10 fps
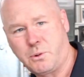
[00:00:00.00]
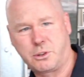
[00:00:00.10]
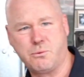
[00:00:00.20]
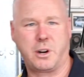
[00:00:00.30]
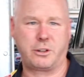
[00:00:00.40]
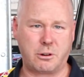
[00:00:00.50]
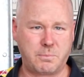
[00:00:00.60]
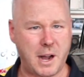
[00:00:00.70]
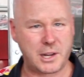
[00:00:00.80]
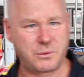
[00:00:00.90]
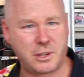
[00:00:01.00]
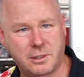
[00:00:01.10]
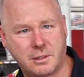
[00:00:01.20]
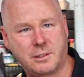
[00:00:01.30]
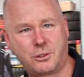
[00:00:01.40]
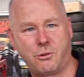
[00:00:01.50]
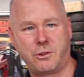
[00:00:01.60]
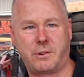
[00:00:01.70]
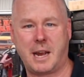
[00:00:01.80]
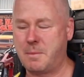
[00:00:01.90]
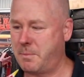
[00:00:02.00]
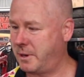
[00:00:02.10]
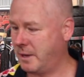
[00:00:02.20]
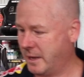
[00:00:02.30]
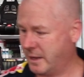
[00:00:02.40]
always good when a dog barks when you're talking to the camera, but